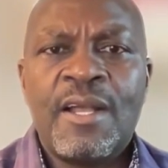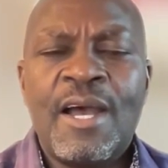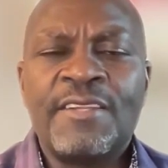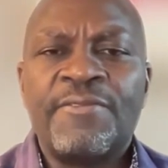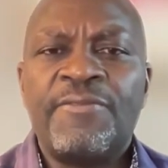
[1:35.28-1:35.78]

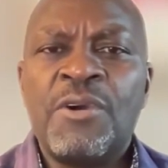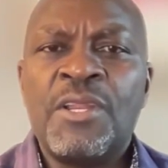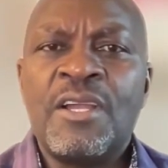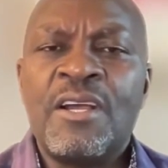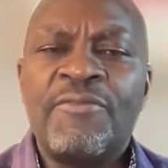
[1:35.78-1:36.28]
At
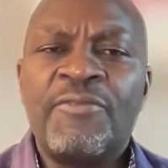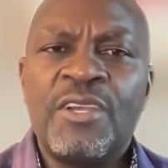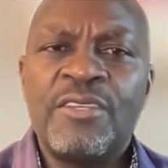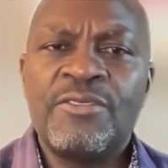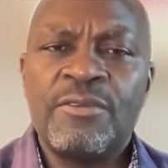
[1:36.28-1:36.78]
4.5
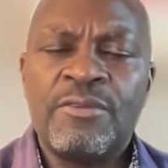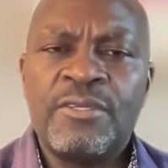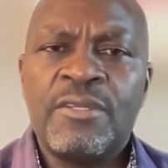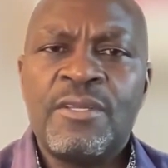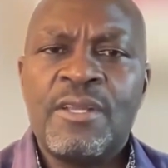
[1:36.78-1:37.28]
years
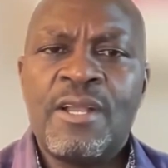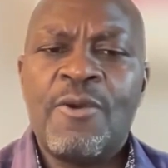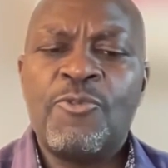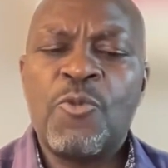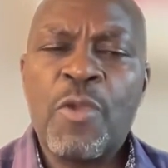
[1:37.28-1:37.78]
old,
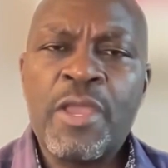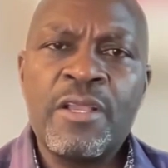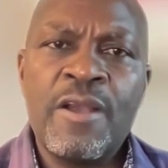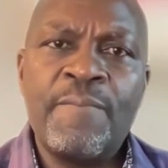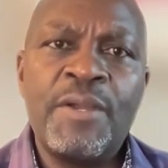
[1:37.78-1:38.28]
I would
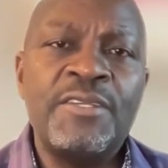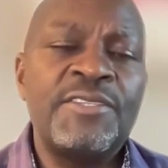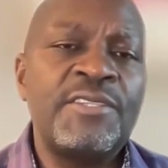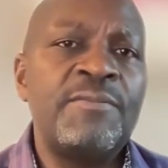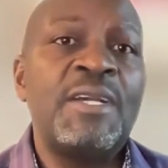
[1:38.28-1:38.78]
wake up and
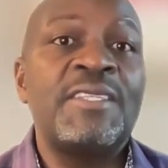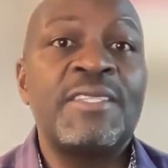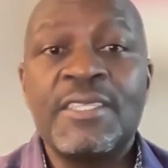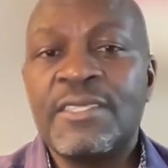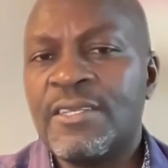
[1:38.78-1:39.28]
see my
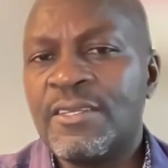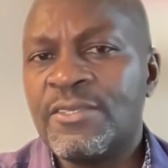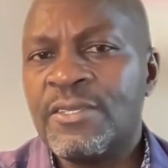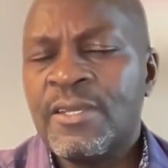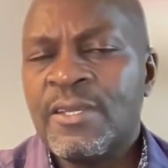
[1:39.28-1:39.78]

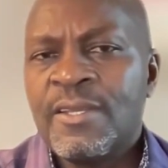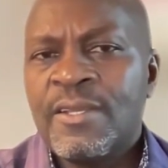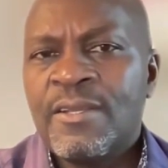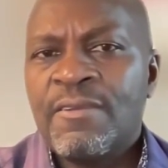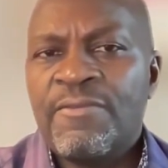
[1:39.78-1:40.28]
sisters,
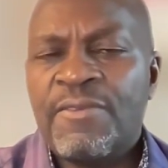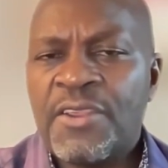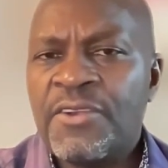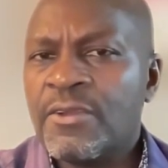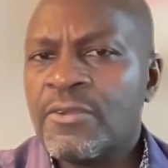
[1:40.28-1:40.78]

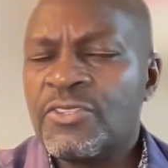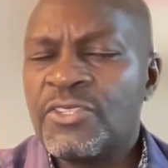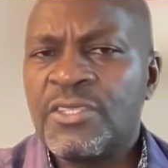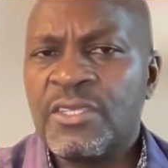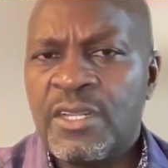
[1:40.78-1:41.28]
Faida,
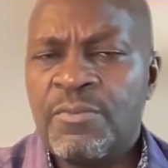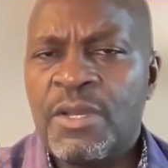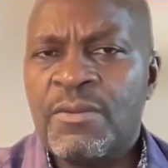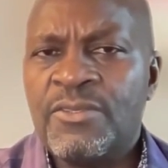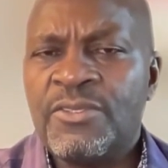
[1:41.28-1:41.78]
Christine, and
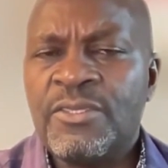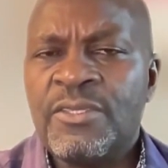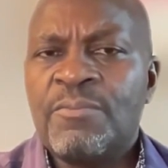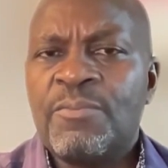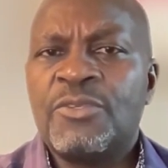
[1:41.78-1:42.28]

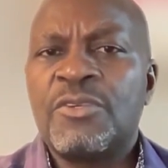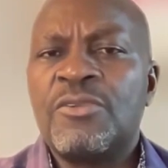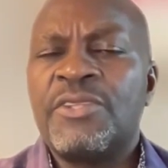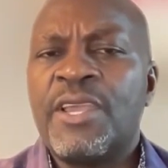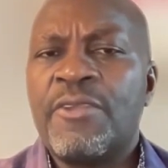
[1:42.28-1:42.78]
Babazi, put
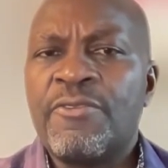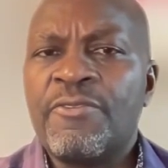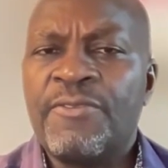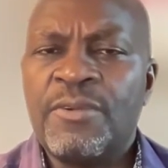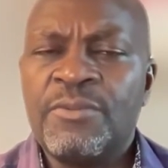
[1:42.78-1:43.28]
on their
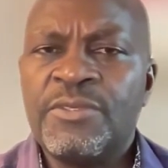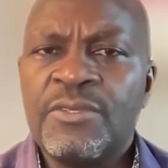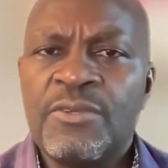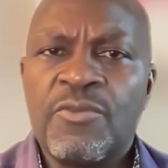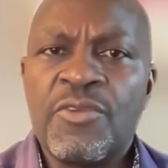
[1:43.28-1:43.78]

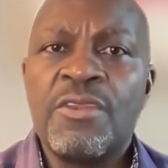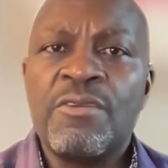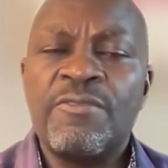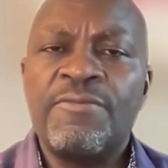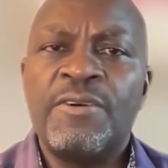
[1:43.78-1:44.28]
uniforms, green
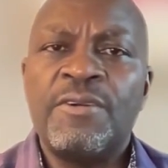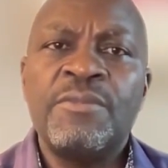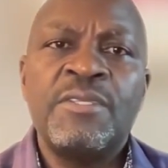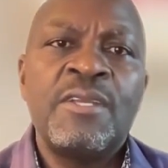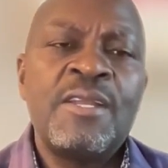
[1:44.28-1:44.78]

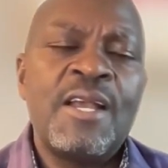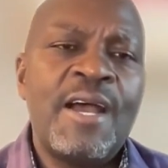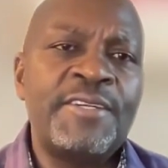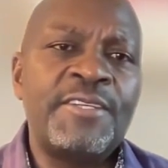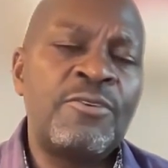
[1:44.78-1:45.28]
uniforms,
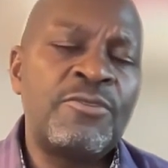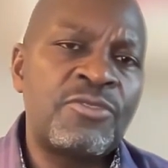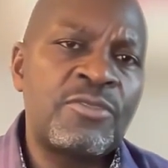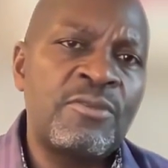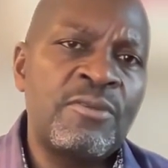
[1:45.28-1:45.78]
and go to
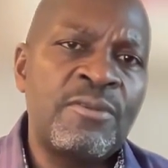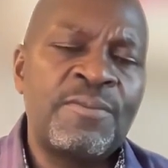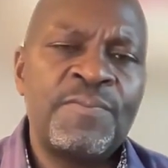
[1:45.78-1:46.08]
school.